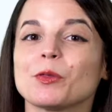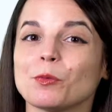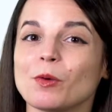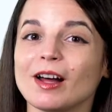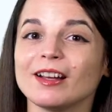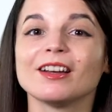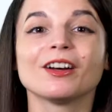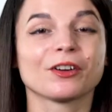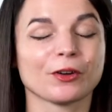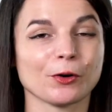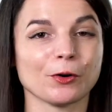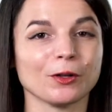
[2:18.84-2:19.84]
1.
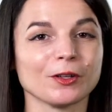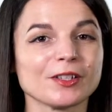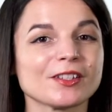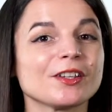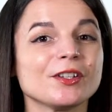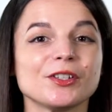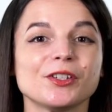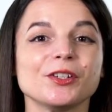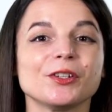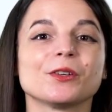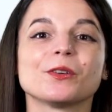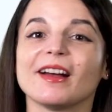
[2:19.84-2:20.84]
Goals,
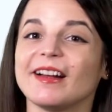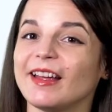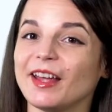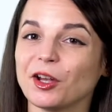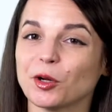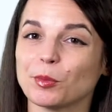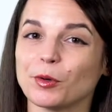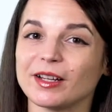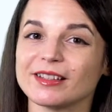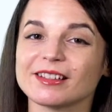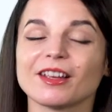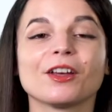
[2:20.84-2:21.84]
2. Anchor
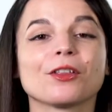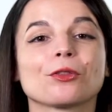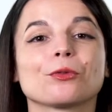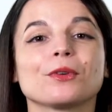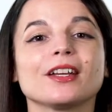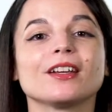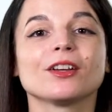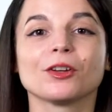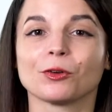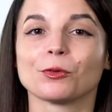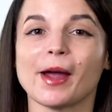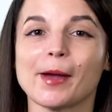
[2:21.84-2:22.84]
points, 3.
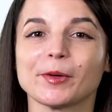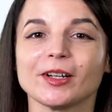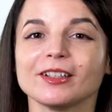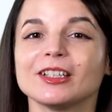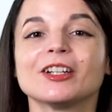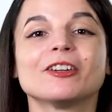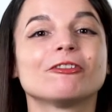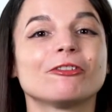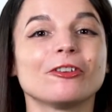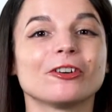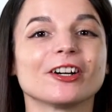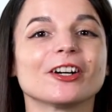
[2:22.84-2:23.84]
Grammar,
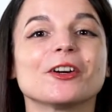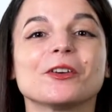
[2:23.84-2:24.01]
4.